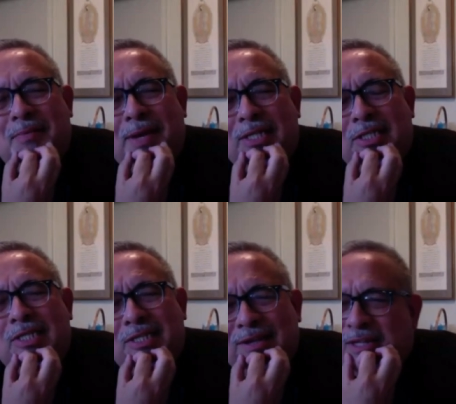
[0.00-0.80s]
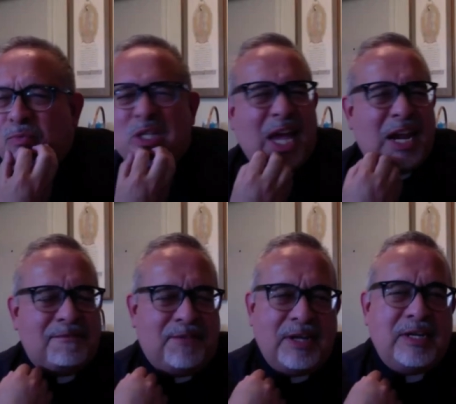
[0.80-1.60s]
anyway, it was kind
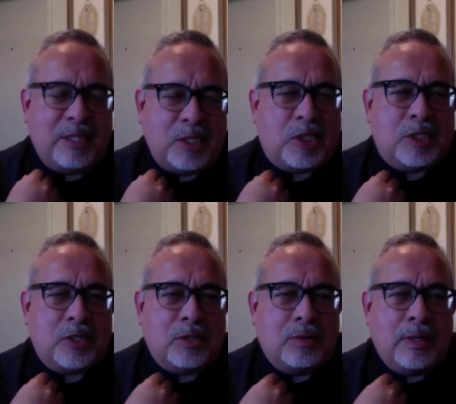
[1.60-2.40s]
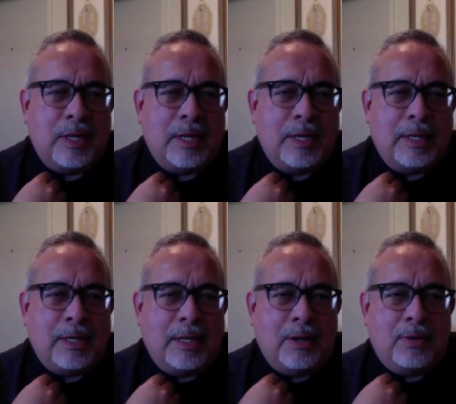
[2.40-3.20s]
of fun to listen to,
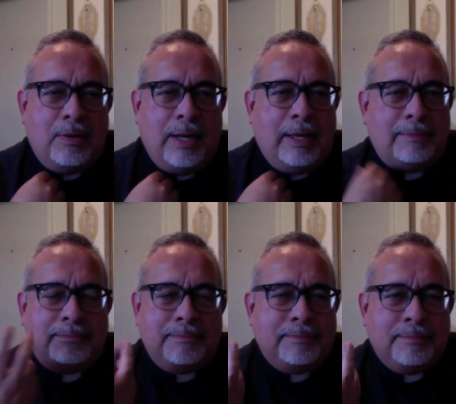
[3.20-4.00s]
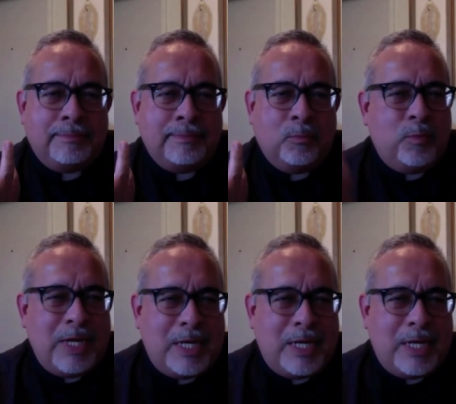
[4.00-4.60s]
you know. We